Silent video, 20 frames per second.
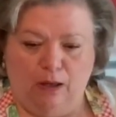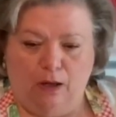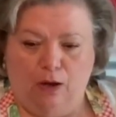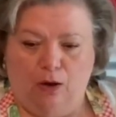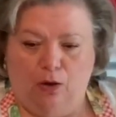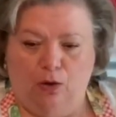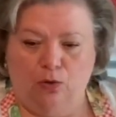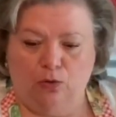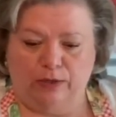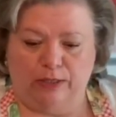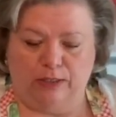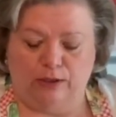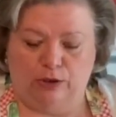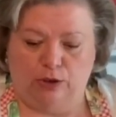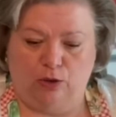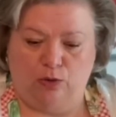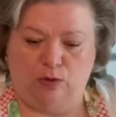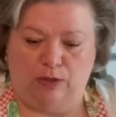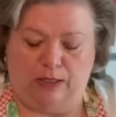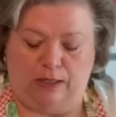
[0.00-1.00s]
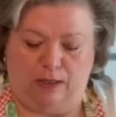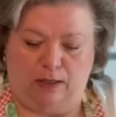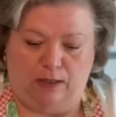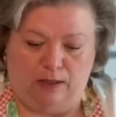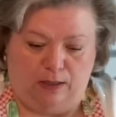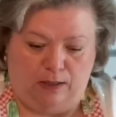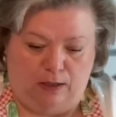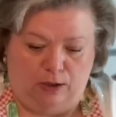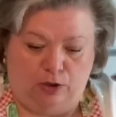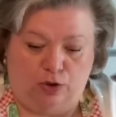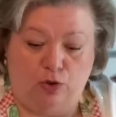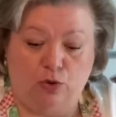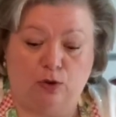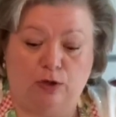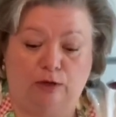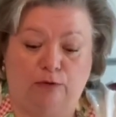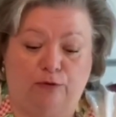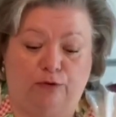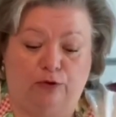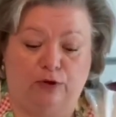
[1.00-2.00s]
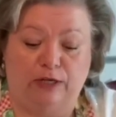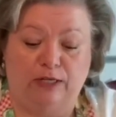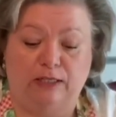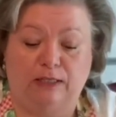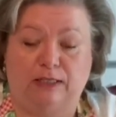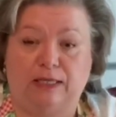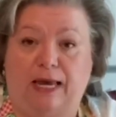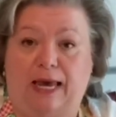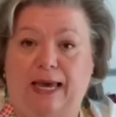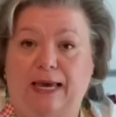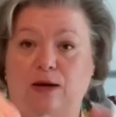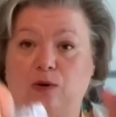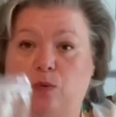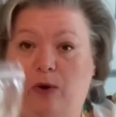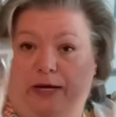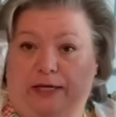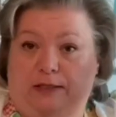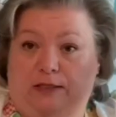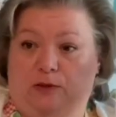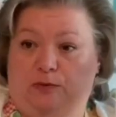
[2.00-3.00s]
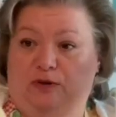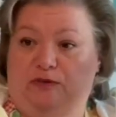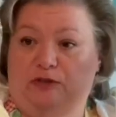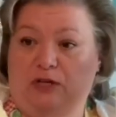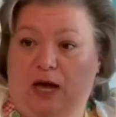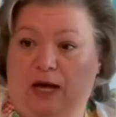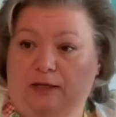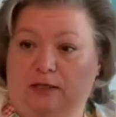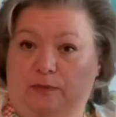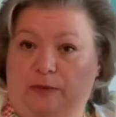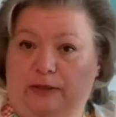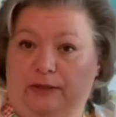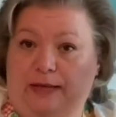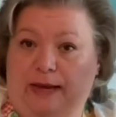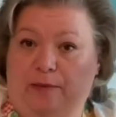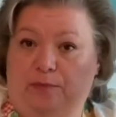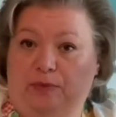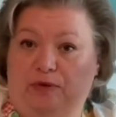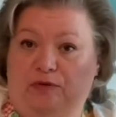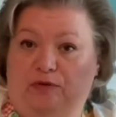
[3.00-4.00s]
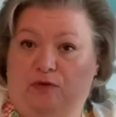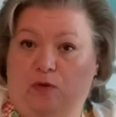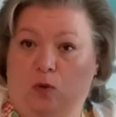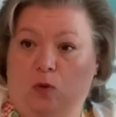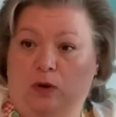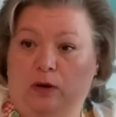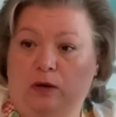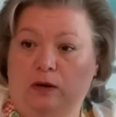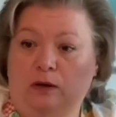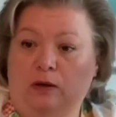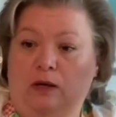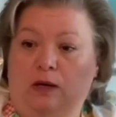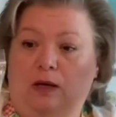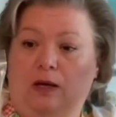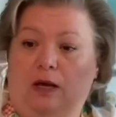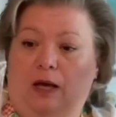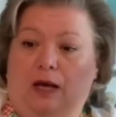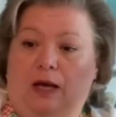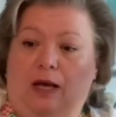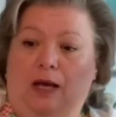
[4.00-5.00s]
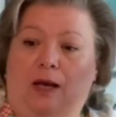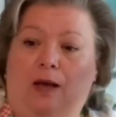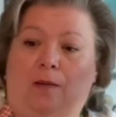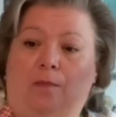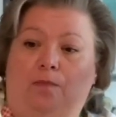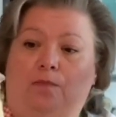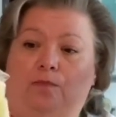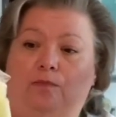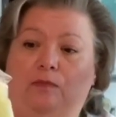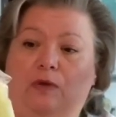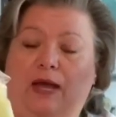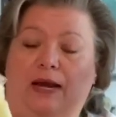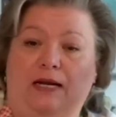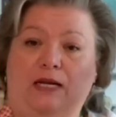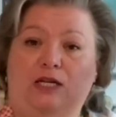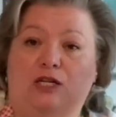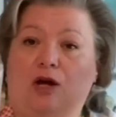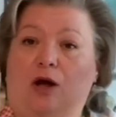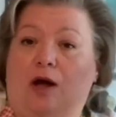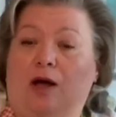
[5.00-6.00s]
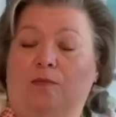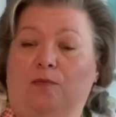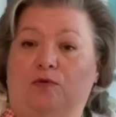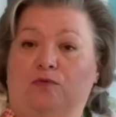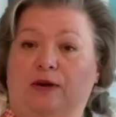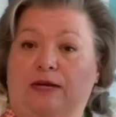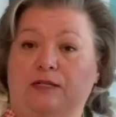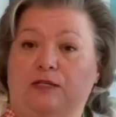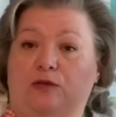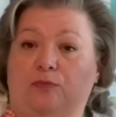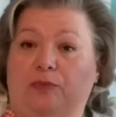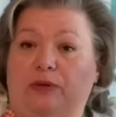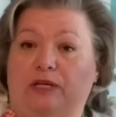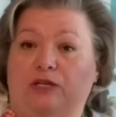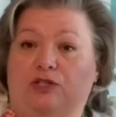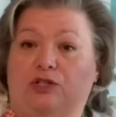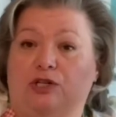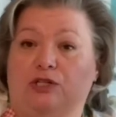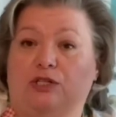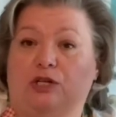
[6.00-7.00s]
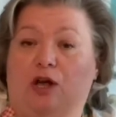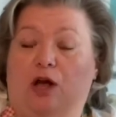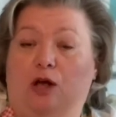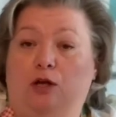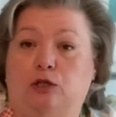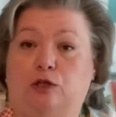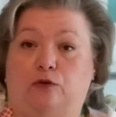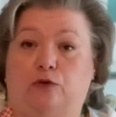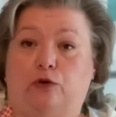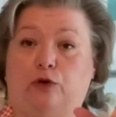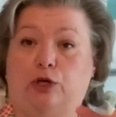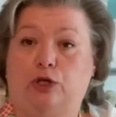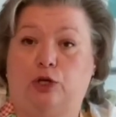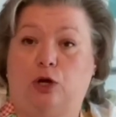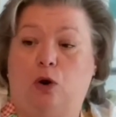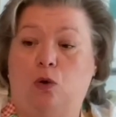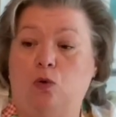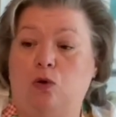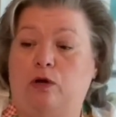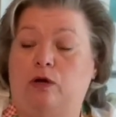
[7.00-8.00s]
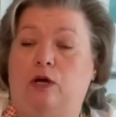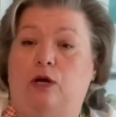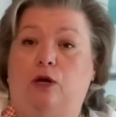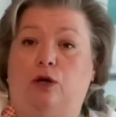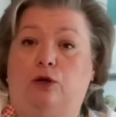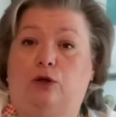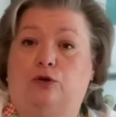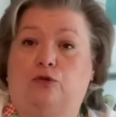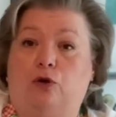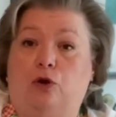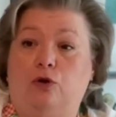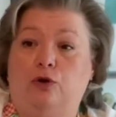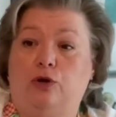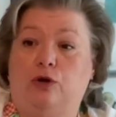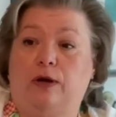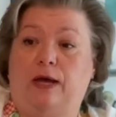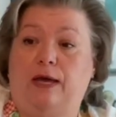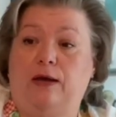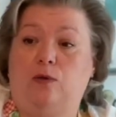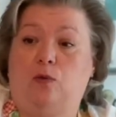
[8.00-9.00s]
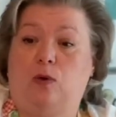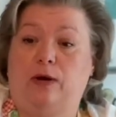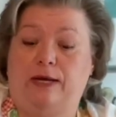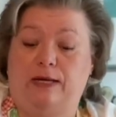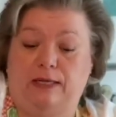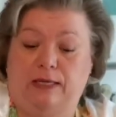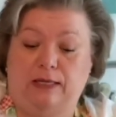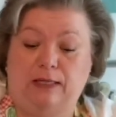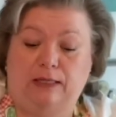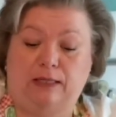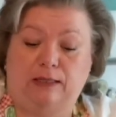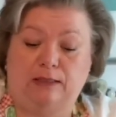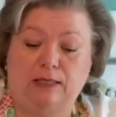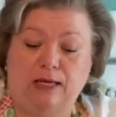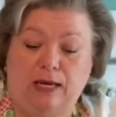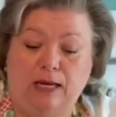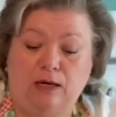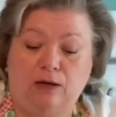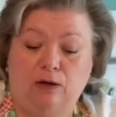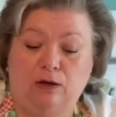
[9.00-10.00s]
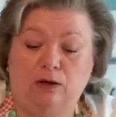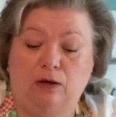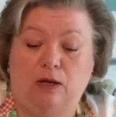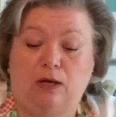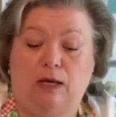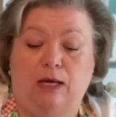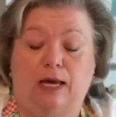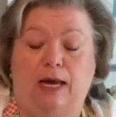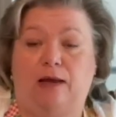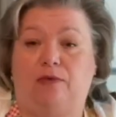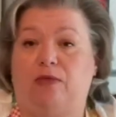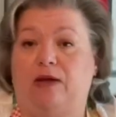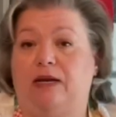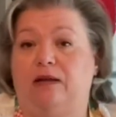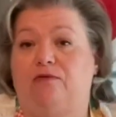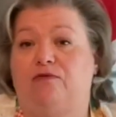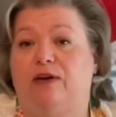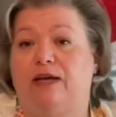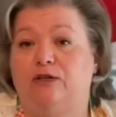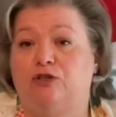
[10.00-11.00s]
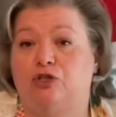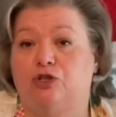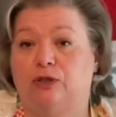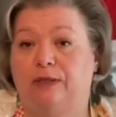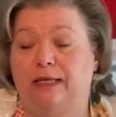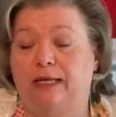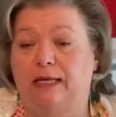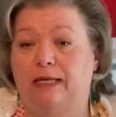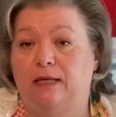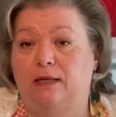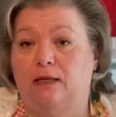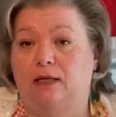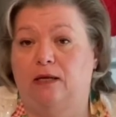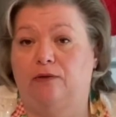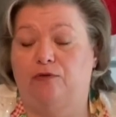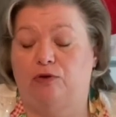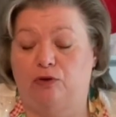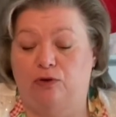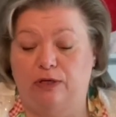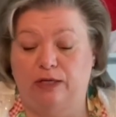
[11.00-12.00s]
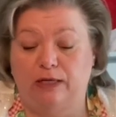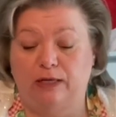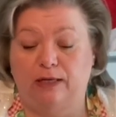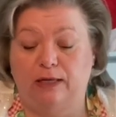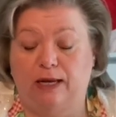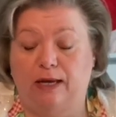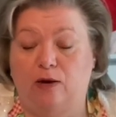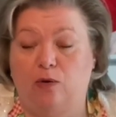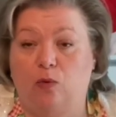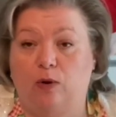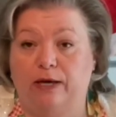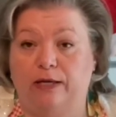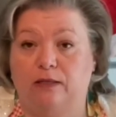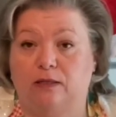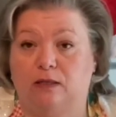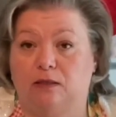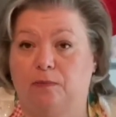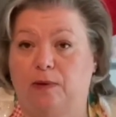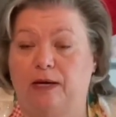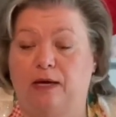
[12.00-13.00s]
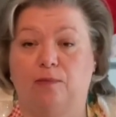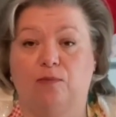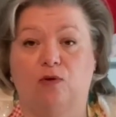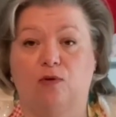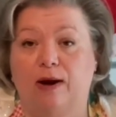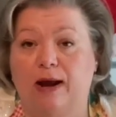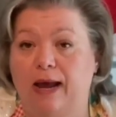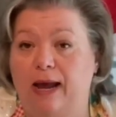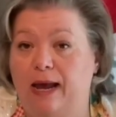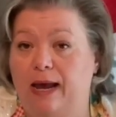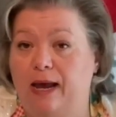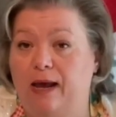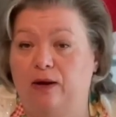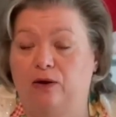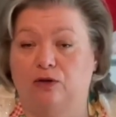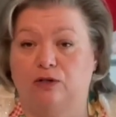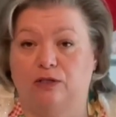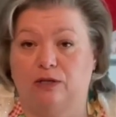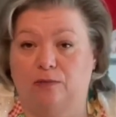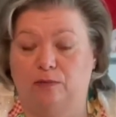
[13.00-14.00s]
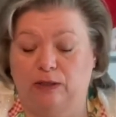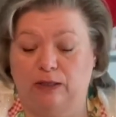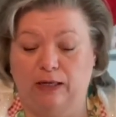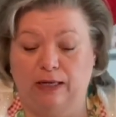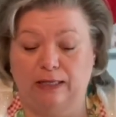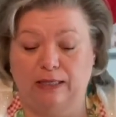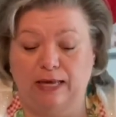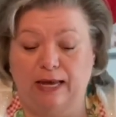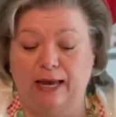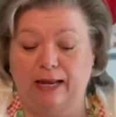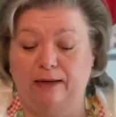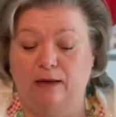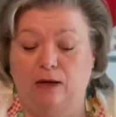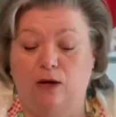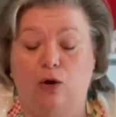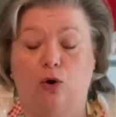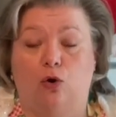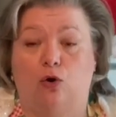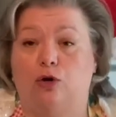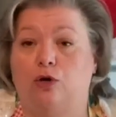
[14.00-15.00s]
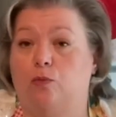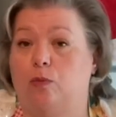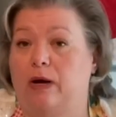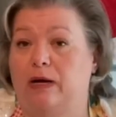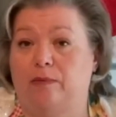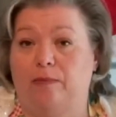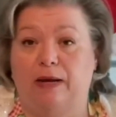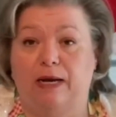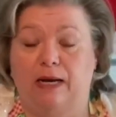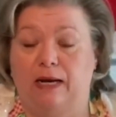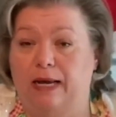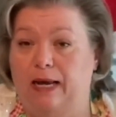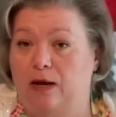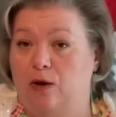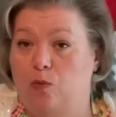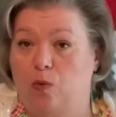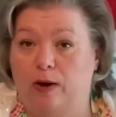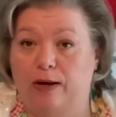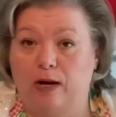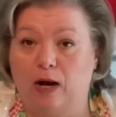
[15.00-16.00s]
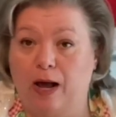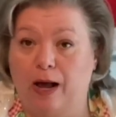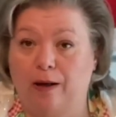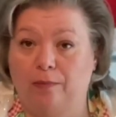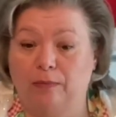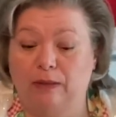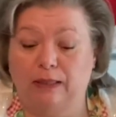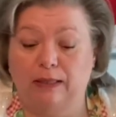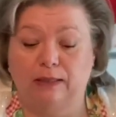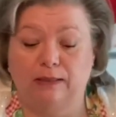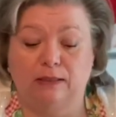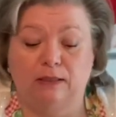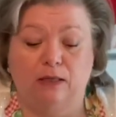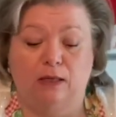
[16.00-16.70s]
Okie dokie. You can freeze egg whites. We've talked about that before. Anytime a recipe just calls for a yolk, throw your egg white in a container, and then eventually, if you need egg whites to make a meringue or something like that, or you want to make an egg white omelet,